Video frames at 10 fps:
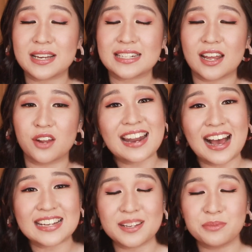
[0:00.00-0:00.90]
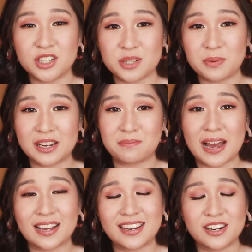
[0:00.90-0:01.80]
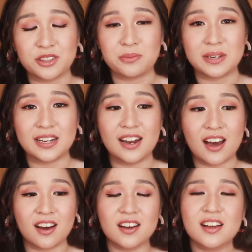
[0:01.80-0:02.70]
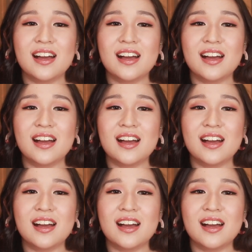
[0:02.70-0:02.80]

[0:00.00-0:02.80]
myself, and ask them to just bring it back here to Manila.